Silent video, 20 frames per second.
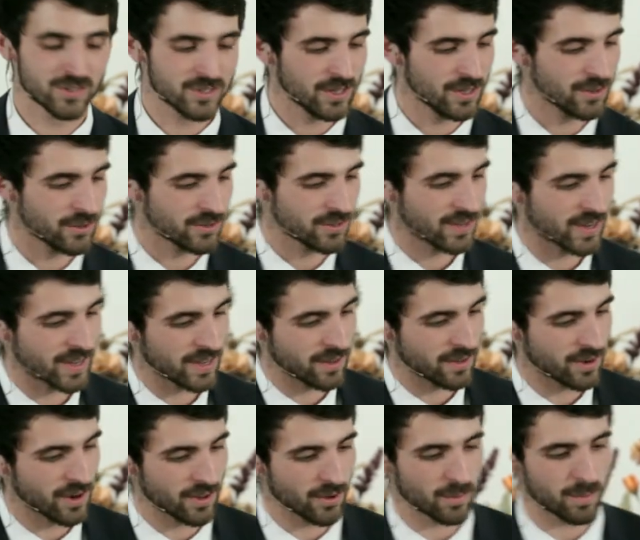you see, there's
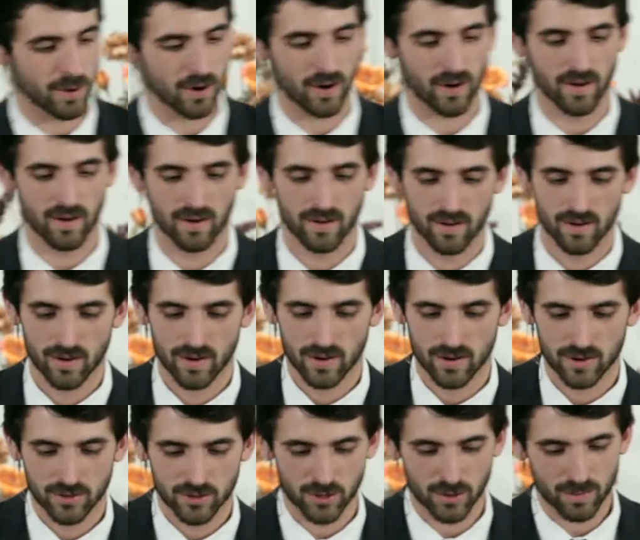another part.
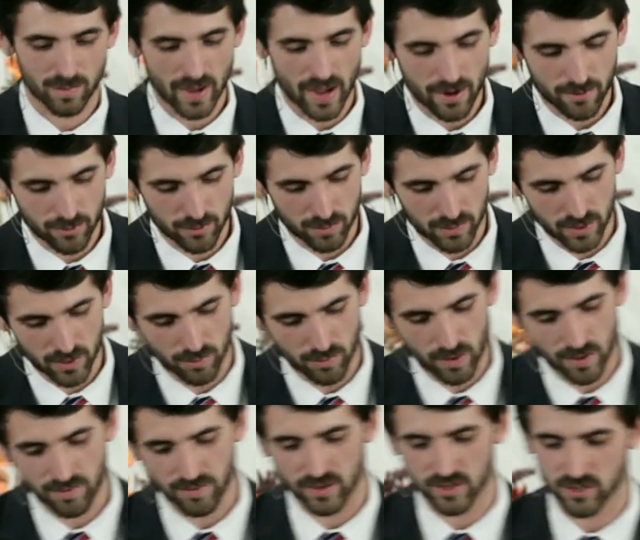Turn back with me to
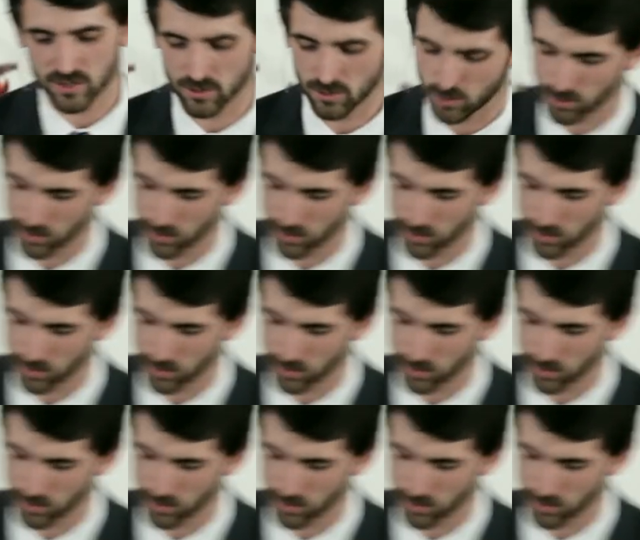Revelation